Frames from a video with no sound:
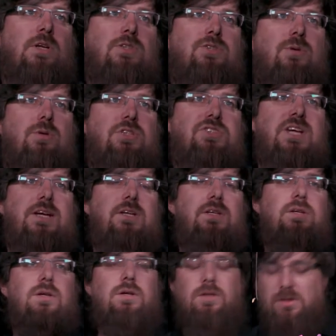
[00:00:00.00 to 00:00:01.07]
so the
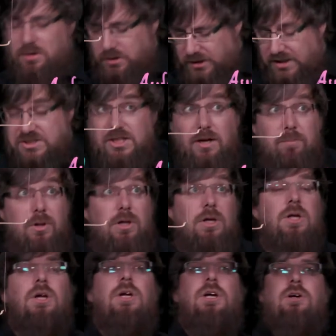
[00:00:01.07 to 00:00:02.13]
second example
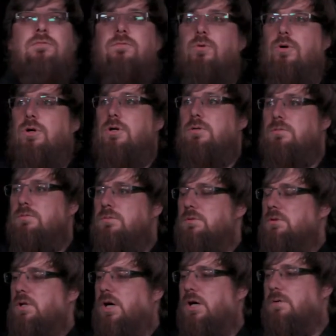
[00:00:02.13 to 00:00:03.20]
for
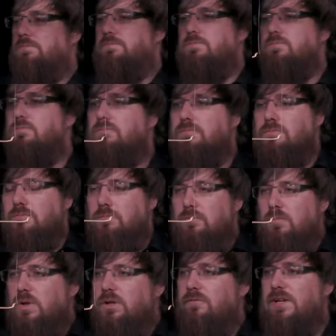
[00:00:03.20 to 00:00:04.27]
um,
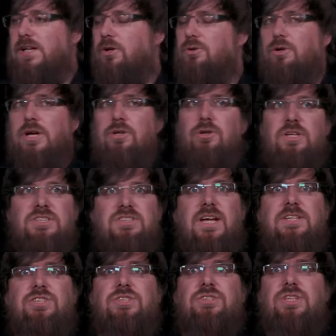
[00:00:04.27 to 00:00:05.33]
vCloud Director
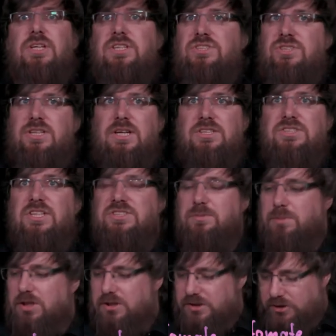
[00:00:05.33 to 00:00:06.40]
extensions is the
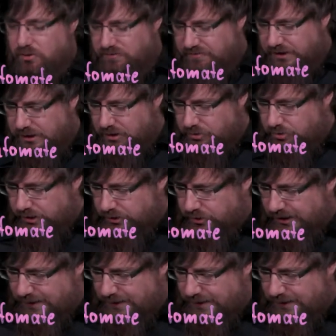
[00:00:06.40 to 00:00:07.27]
extensibility of vCloud Director